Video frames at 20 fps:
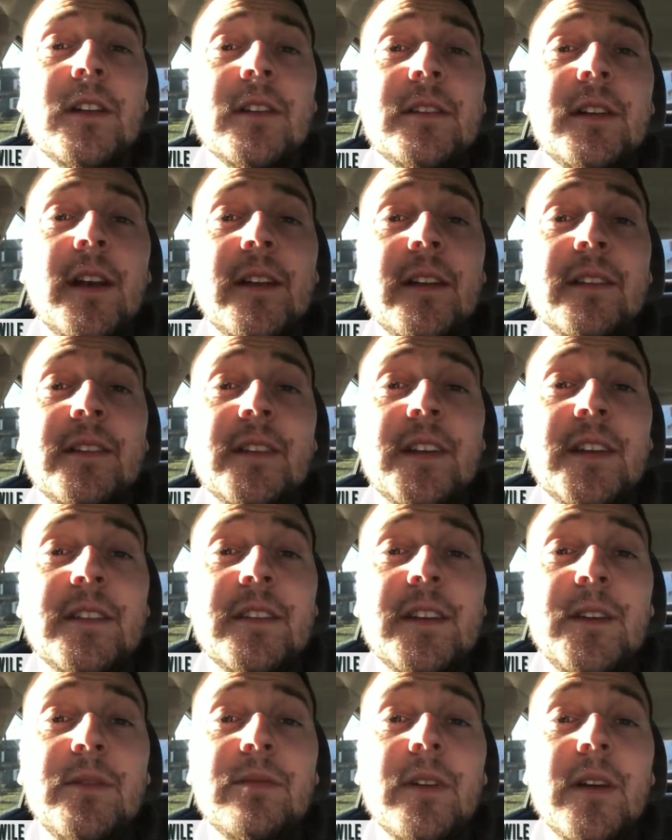Tennessee
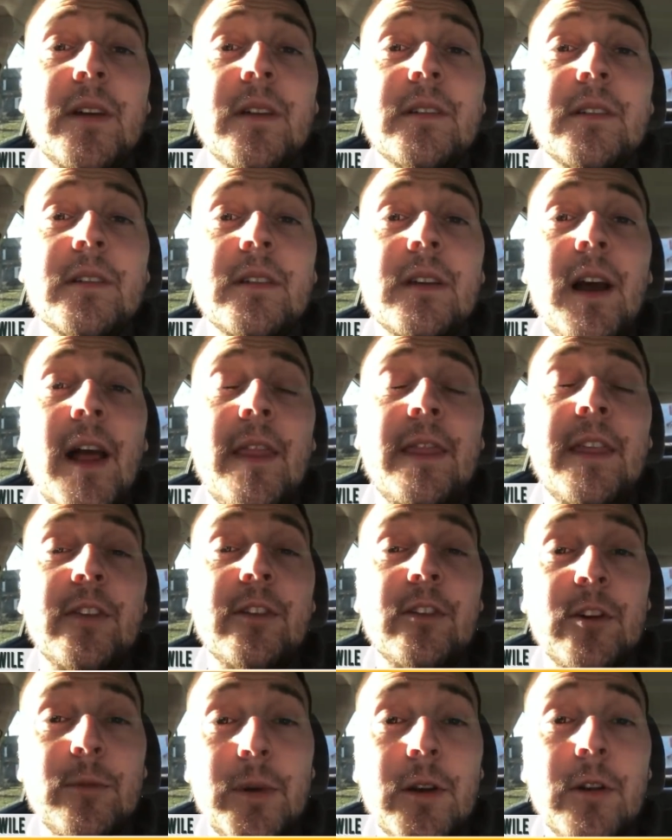defense, I think
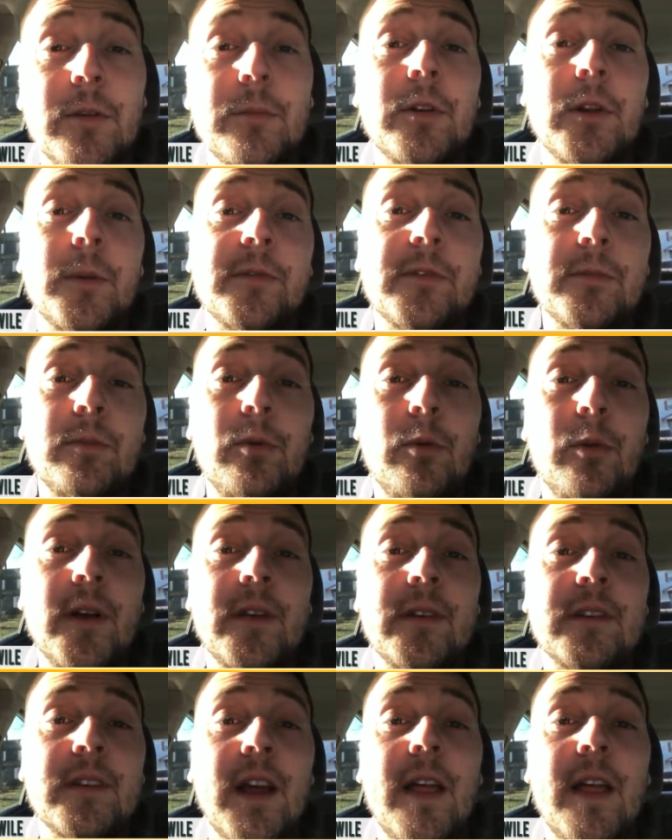they're going to be able to put up some points.